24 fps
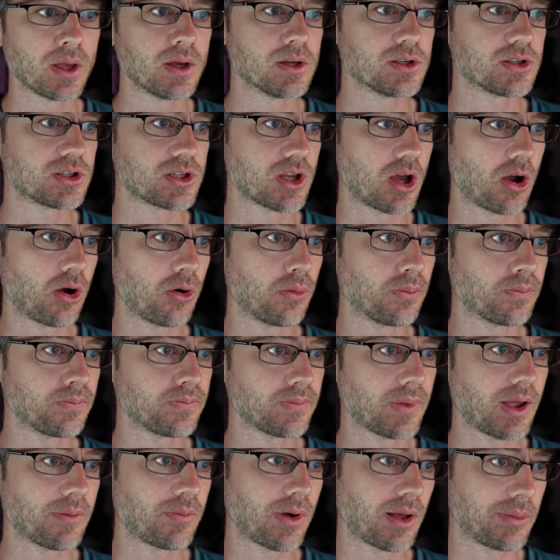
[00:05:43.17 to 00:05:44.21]
So
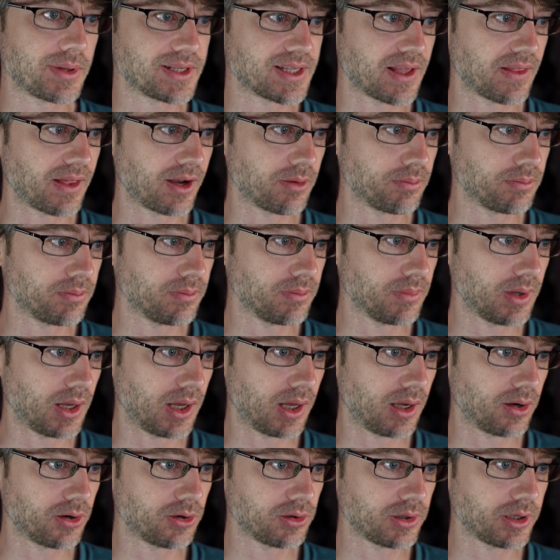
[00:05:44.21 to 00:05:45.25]
I probably said
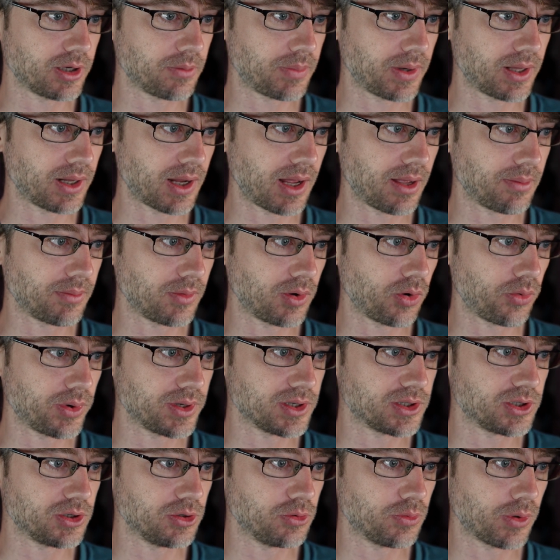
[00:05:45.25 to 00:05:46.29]
that earlier, but I'm going
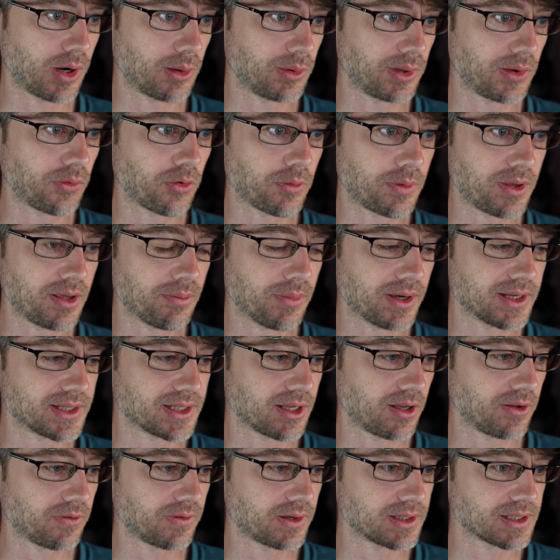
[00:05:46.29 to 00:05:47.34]
to probably repeat
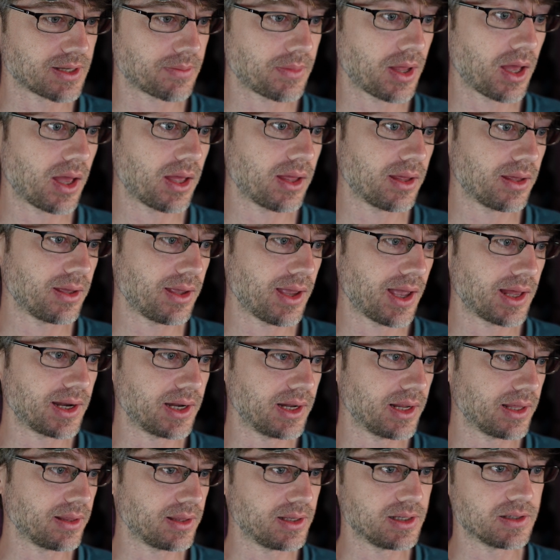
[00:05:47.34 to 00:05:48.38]
myself because I'm not
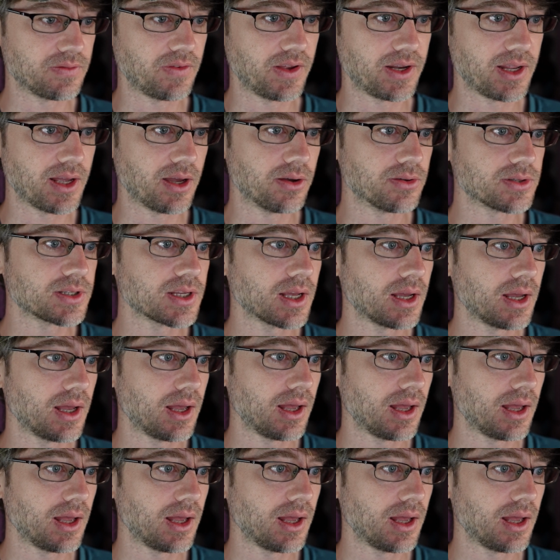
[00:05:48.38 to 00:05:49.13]
editing these videos.